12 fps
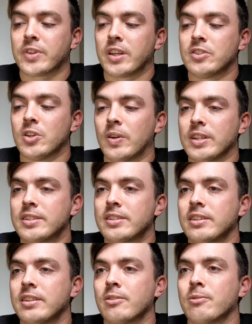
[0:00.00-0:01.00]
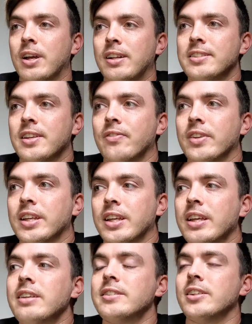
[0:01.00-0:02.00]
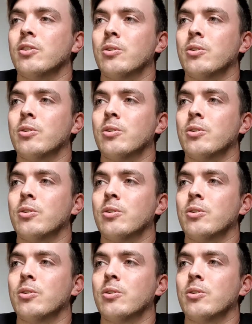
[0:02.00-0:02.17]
So it's relatively easy to